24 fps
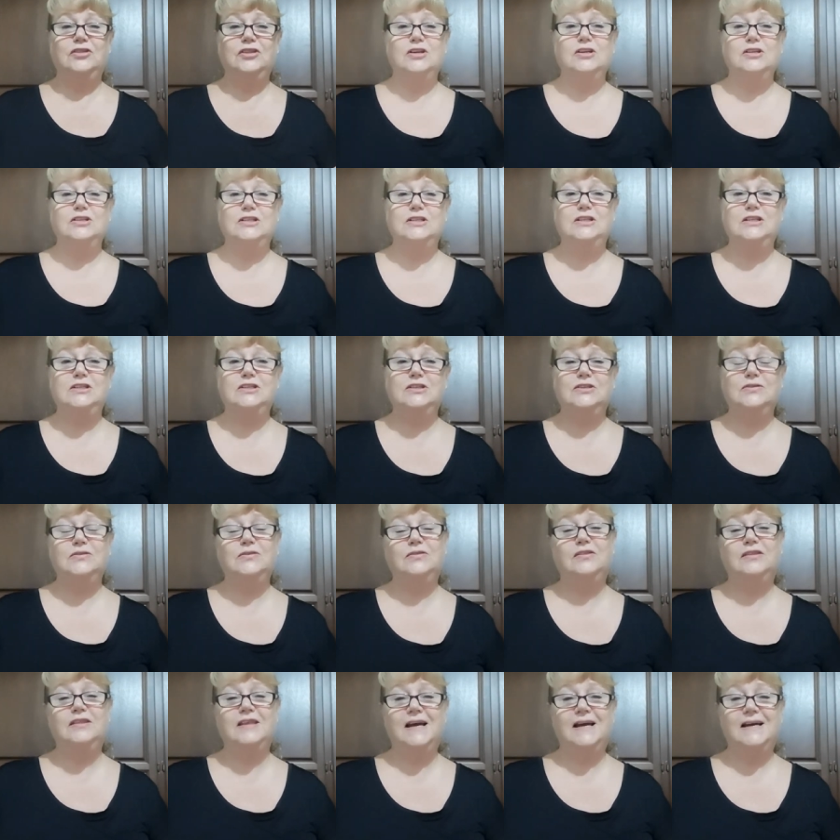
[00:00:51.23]

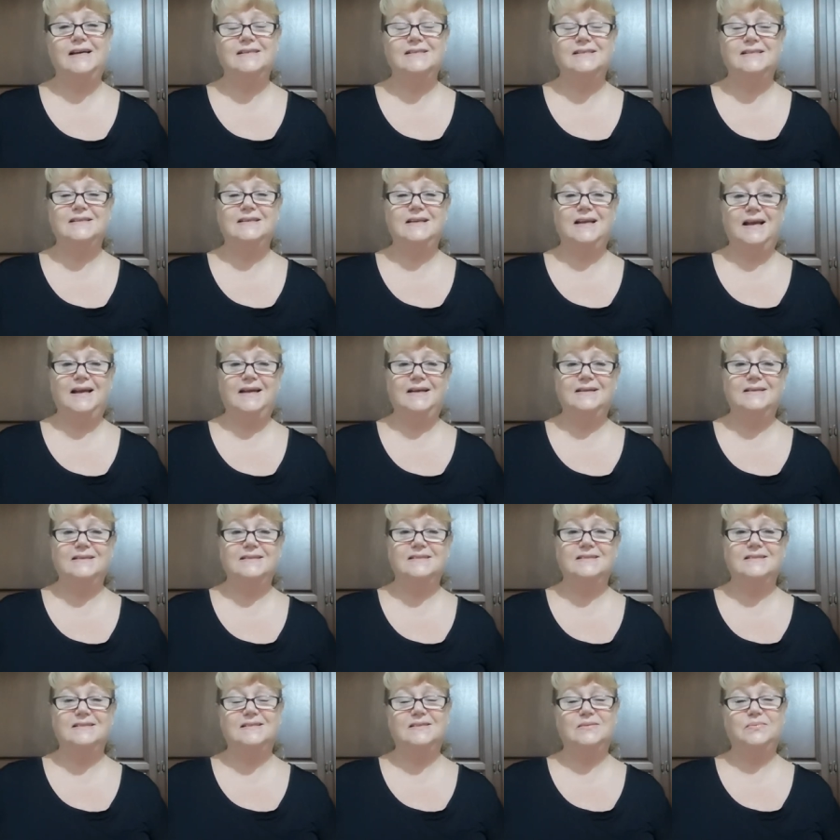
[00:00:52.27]
32,000
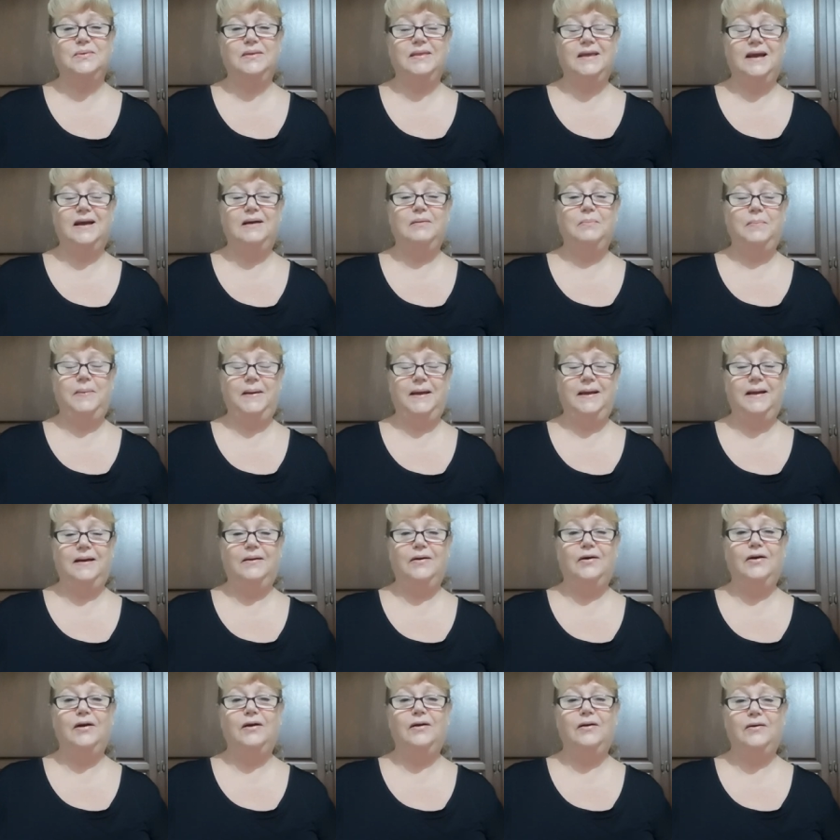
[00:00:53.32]
houses without
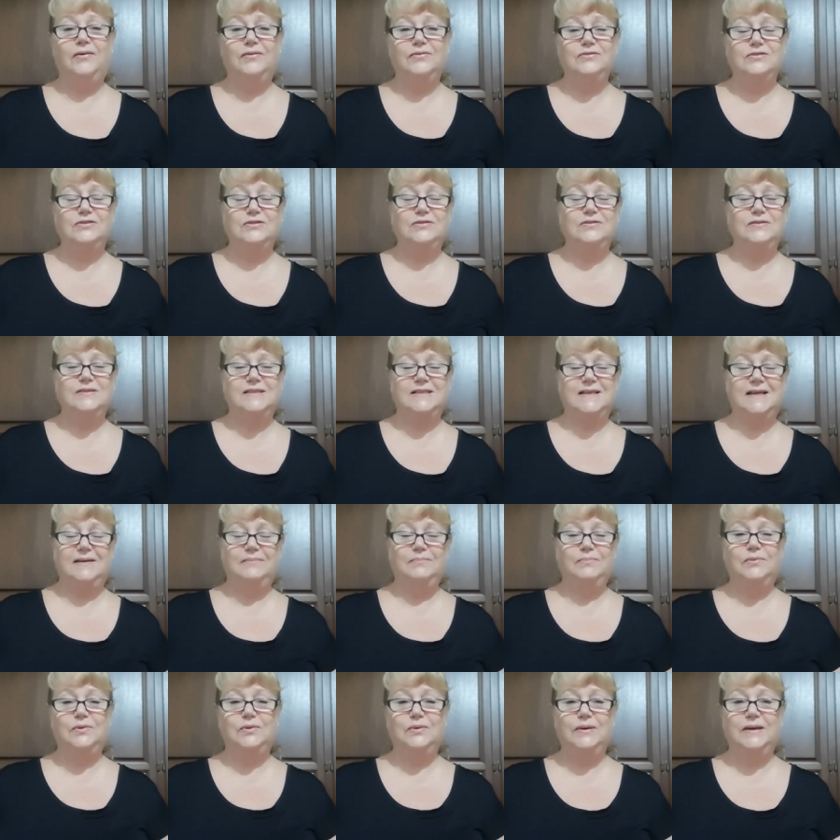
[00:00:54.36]
power on Tuesday
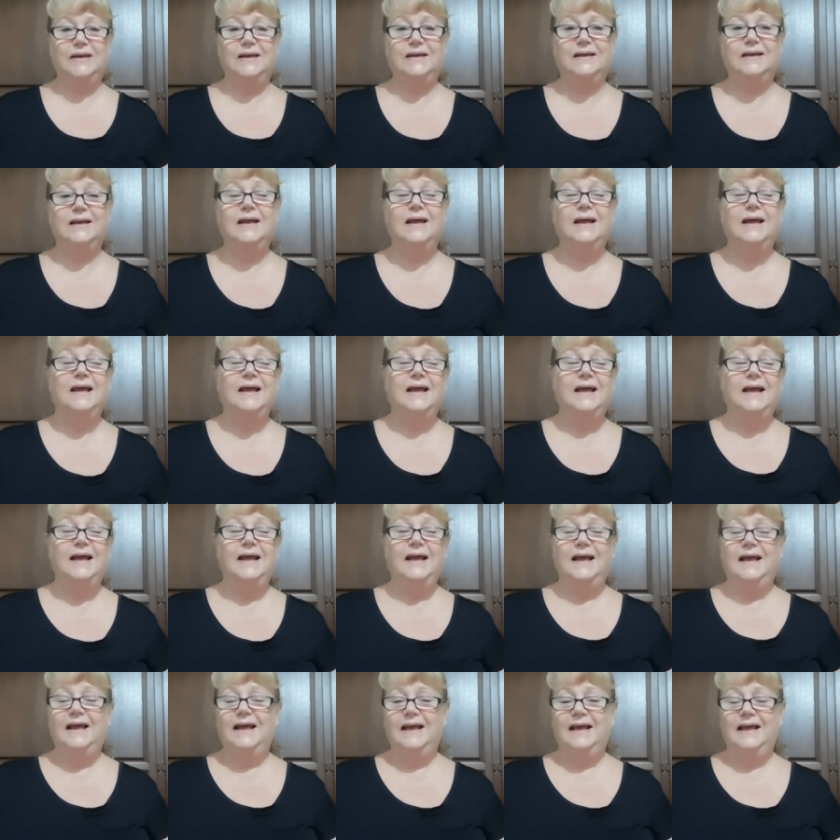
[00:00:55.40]
morning
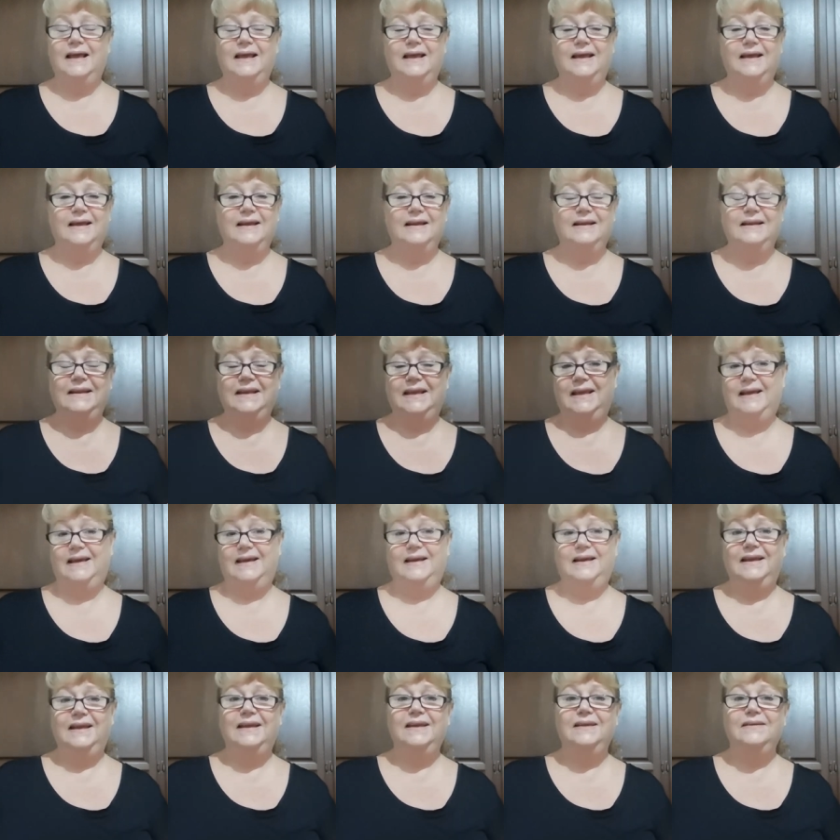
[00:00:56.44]
and
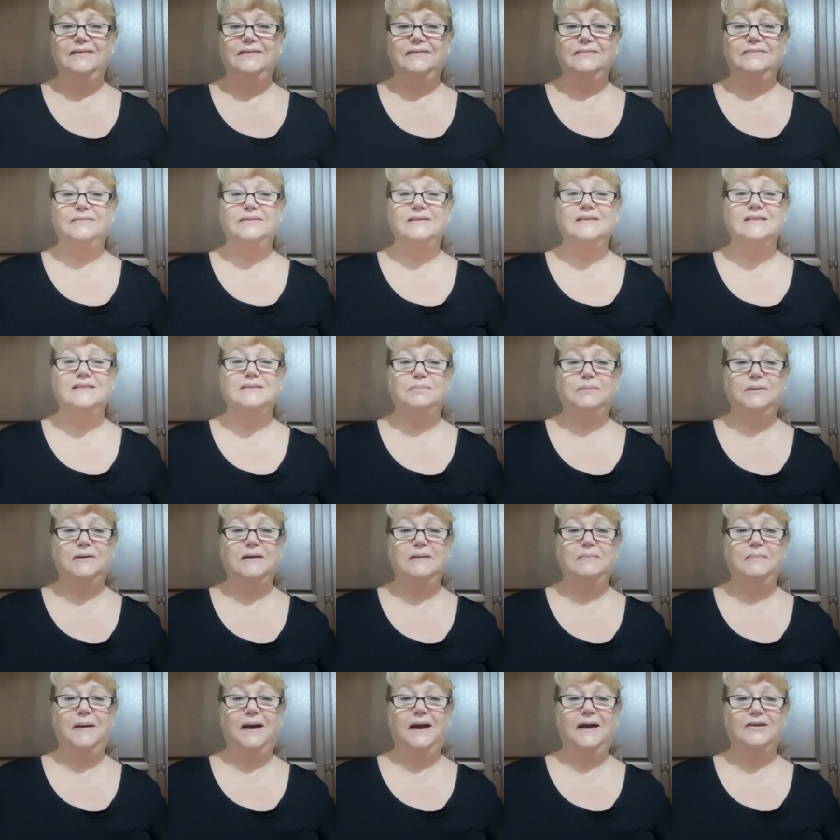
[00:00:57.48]
yeah, it was
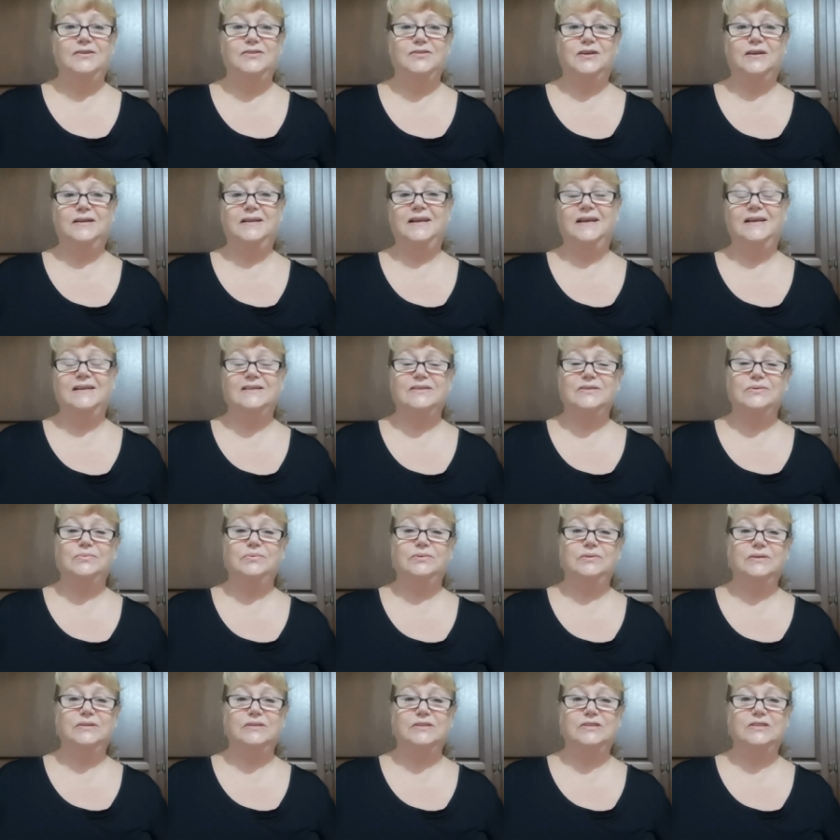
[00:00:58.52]
pretty bad trying to get to
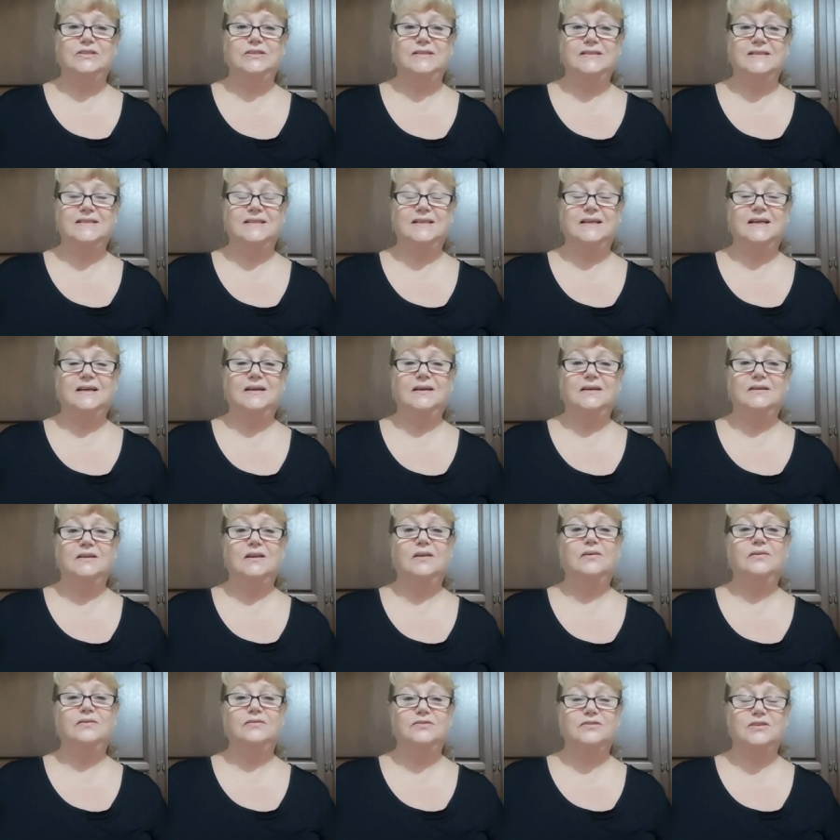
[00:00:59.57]
work Tuesday.
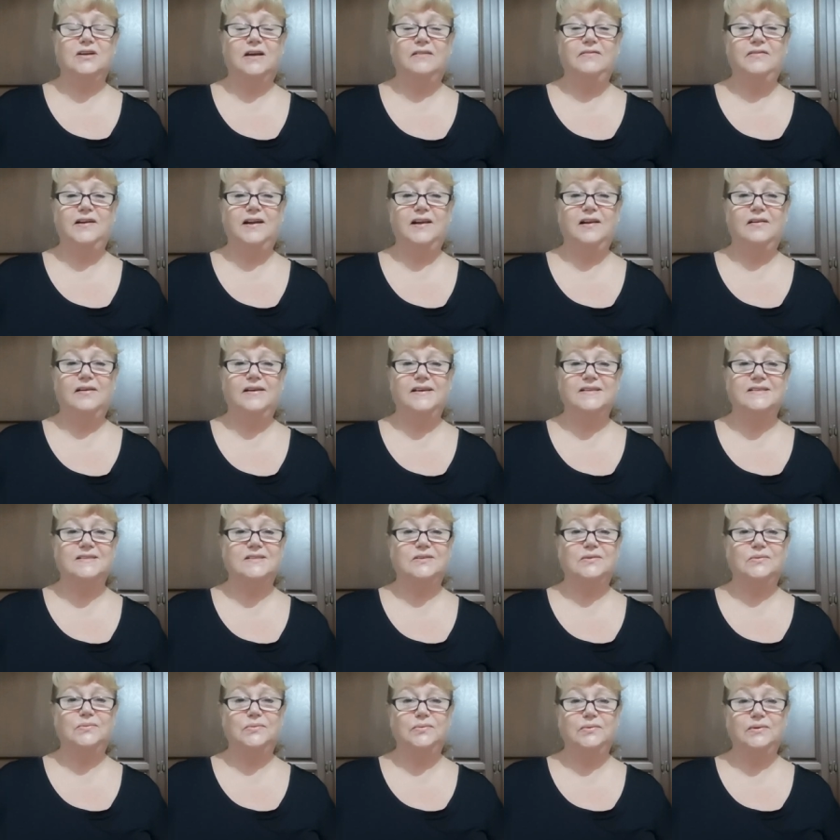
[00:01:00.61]
A lot of traffic lights
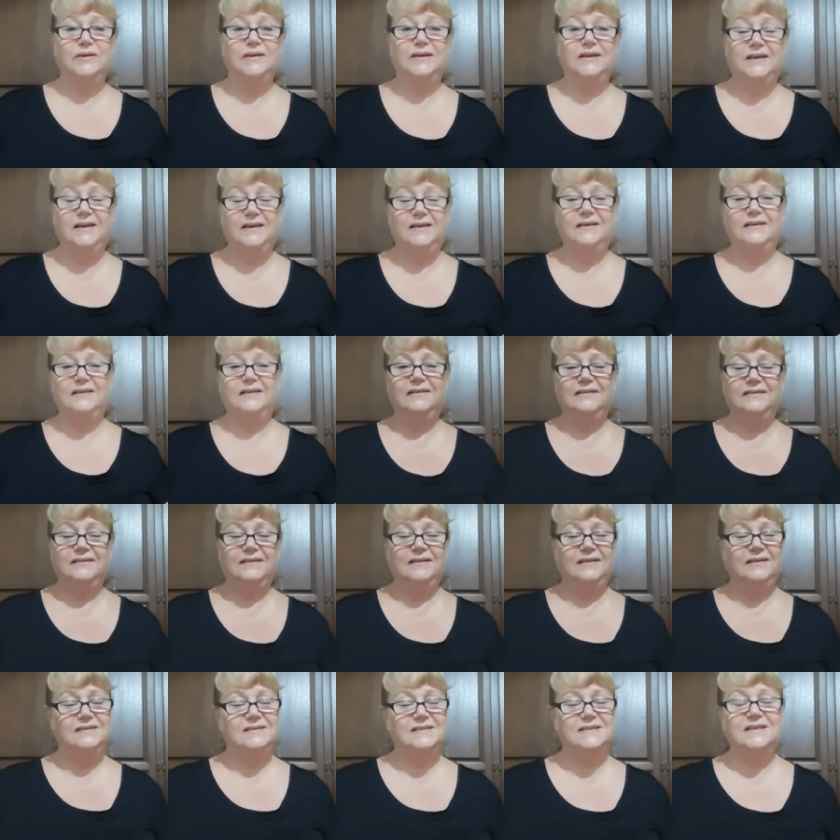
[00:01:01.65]
not working.
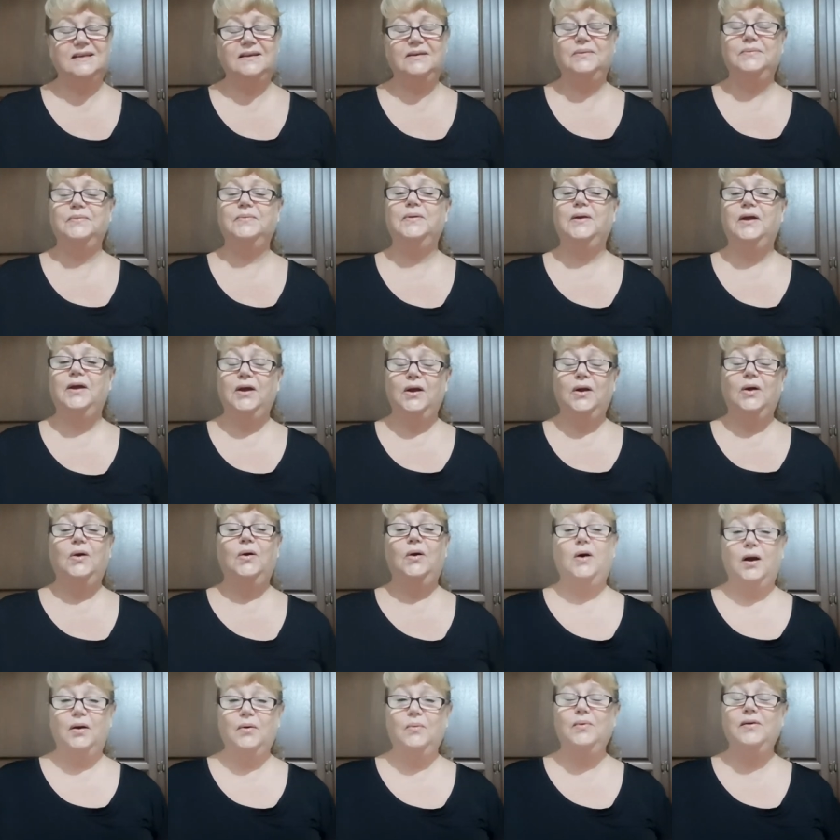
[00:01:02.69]
It's so,
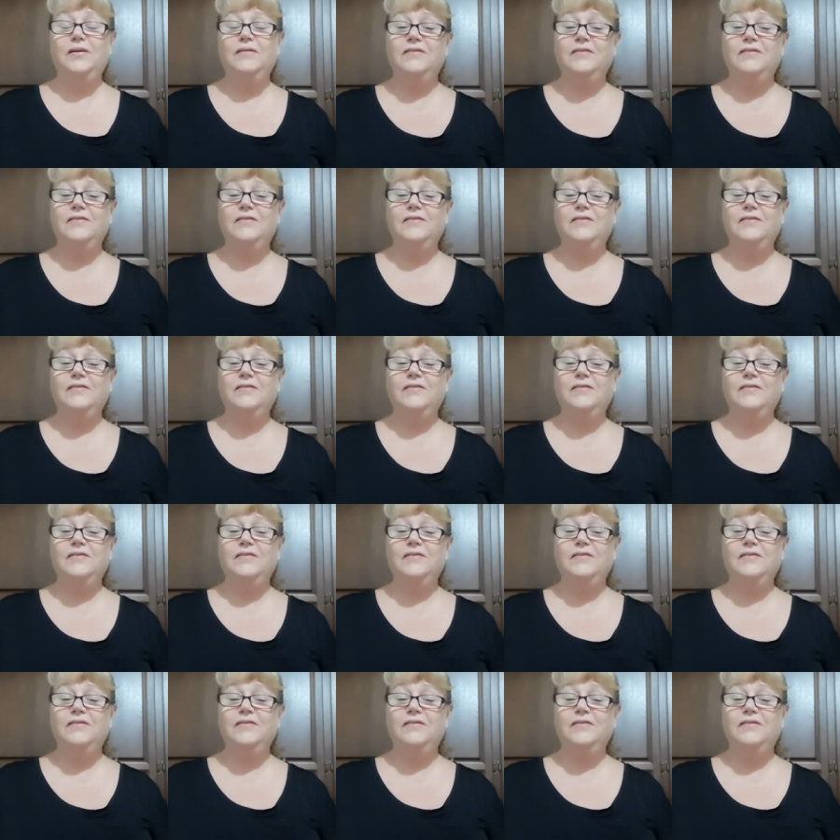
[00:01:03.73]
and